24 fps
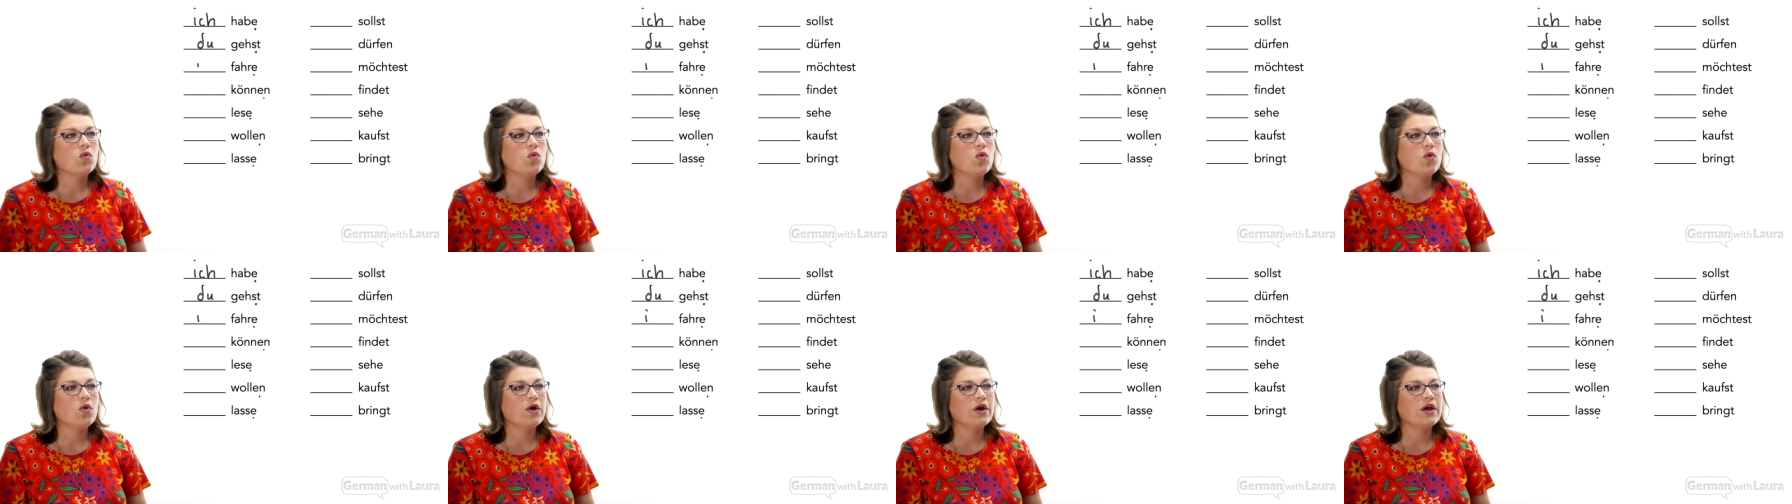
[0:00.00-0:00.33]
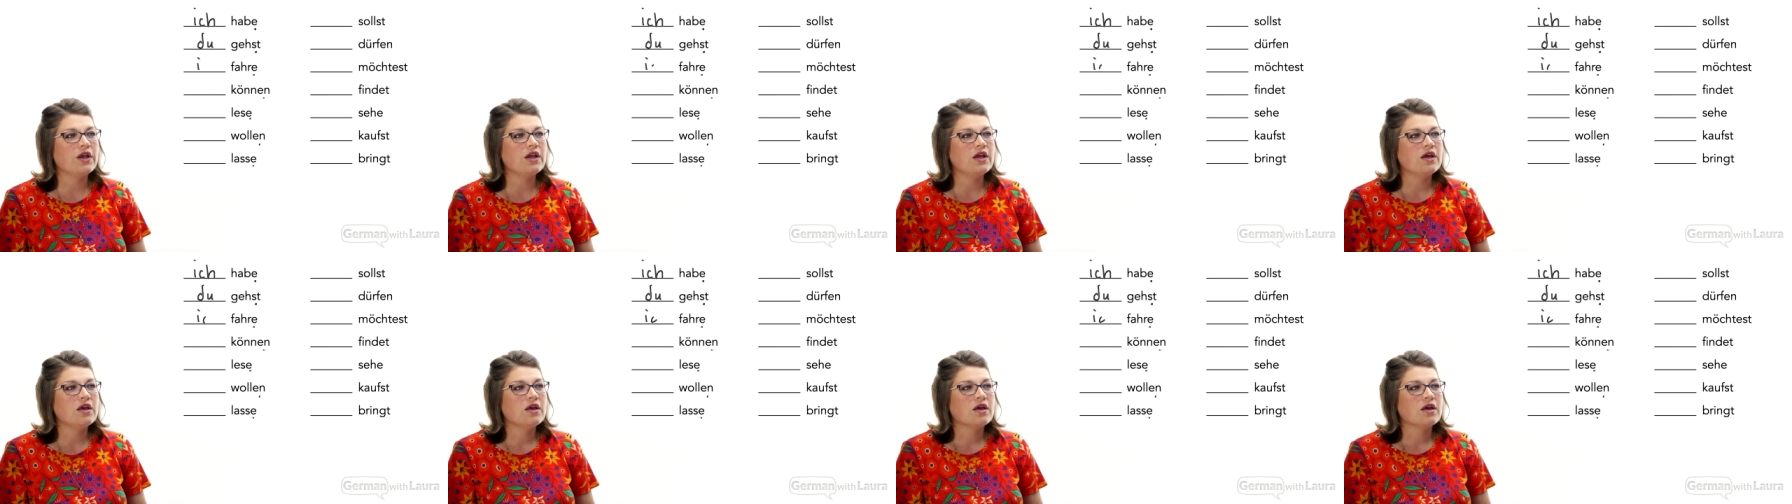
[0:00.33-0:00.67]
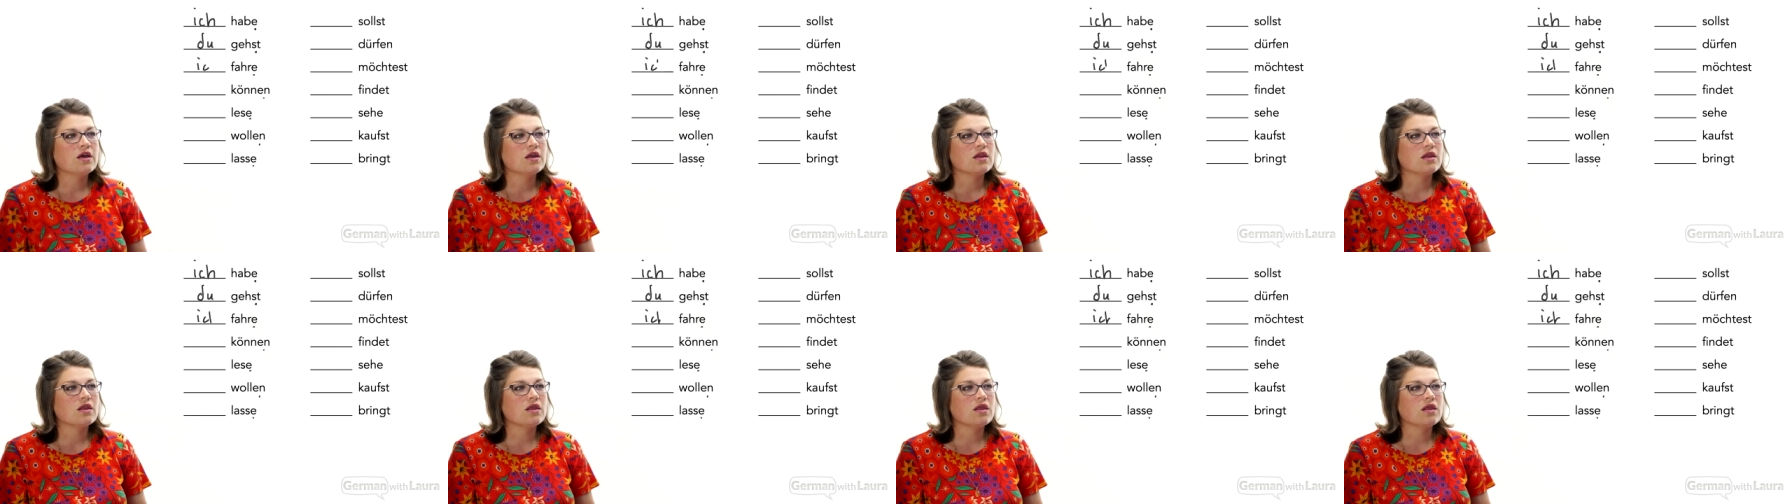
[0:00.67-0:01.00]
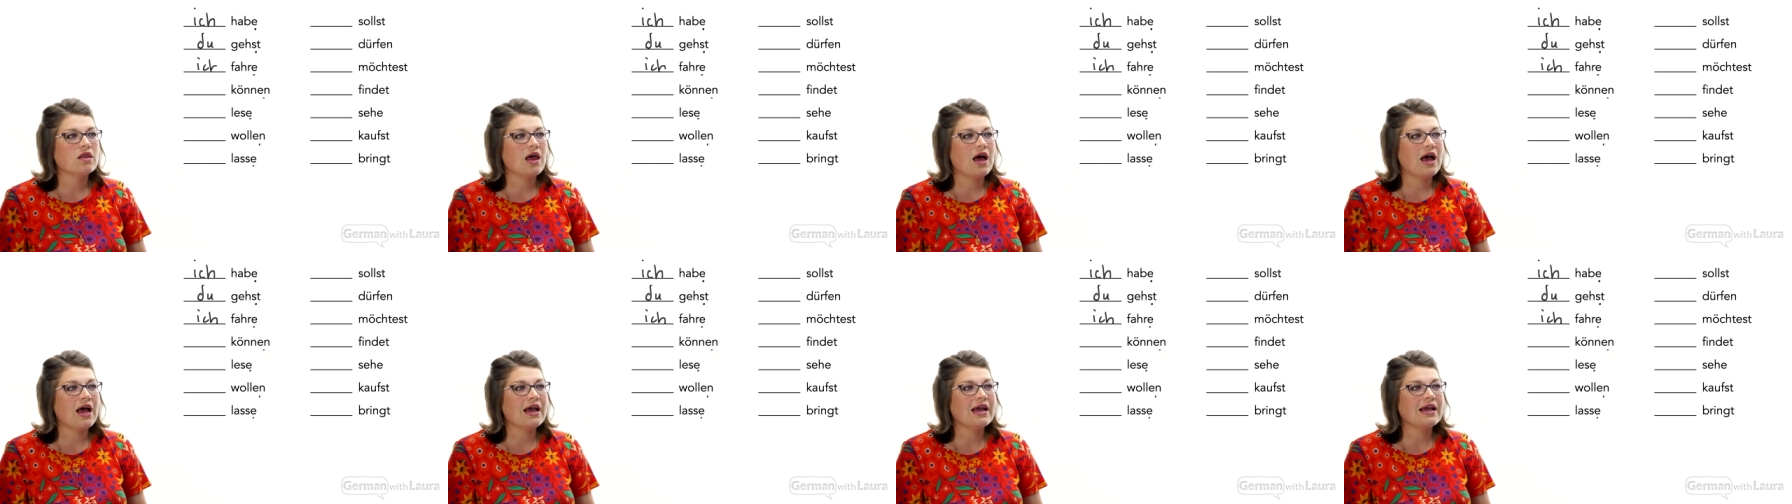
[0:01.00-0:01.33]
would
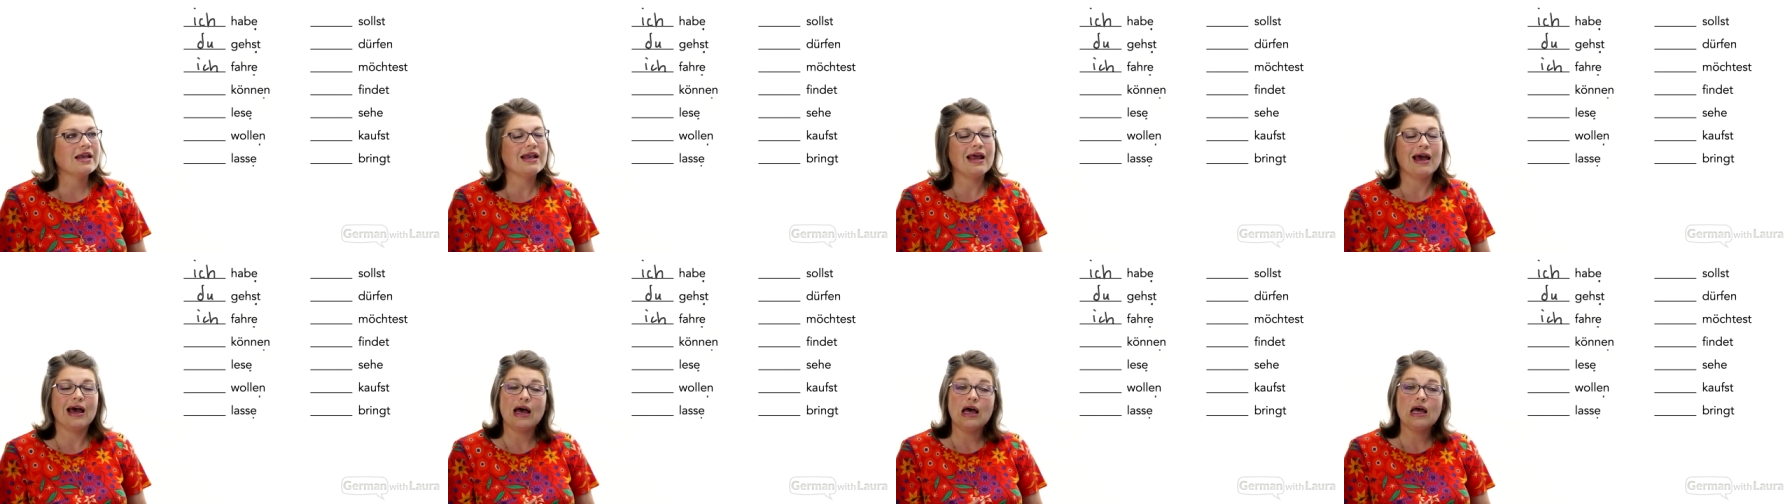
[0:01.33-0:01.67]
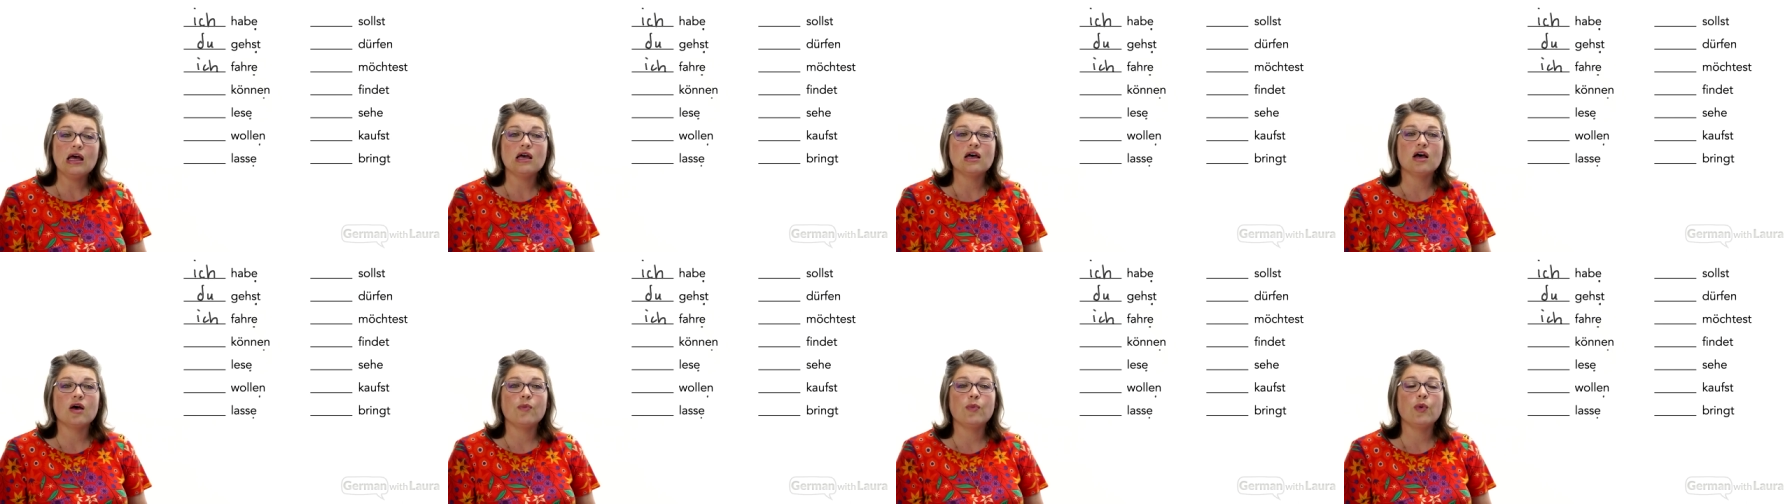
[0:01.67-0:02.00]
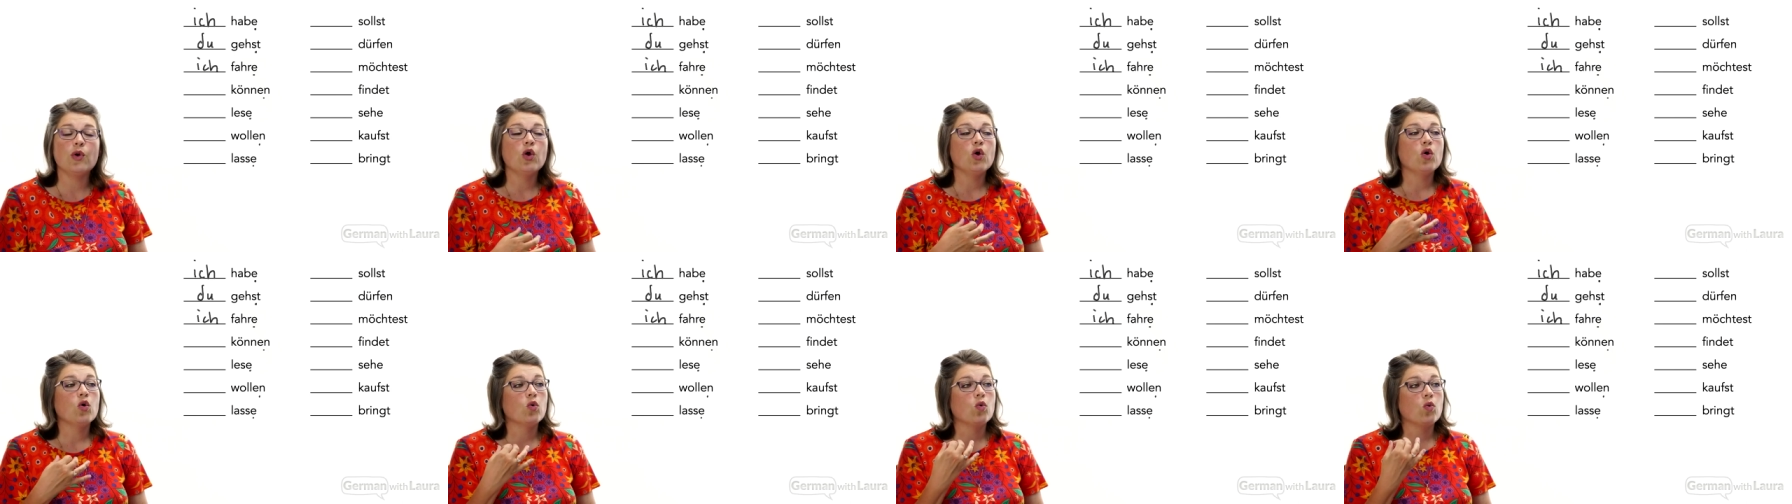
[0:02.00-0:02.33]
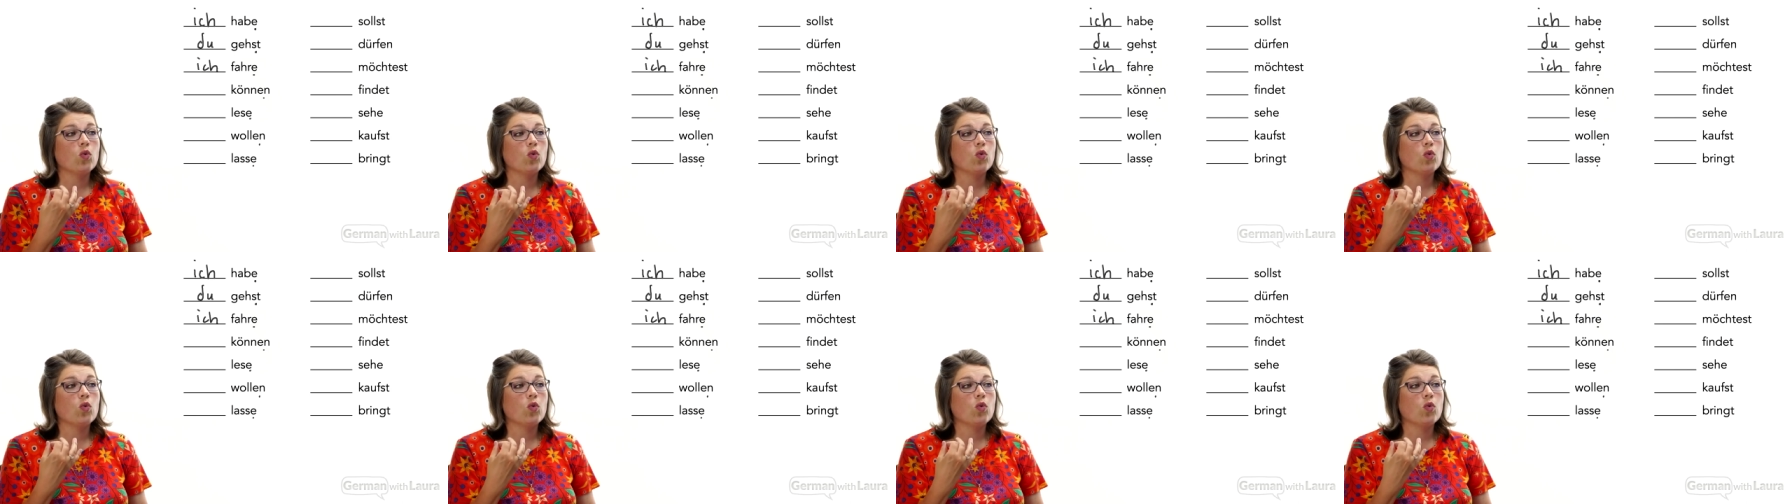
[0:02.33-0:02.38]
line up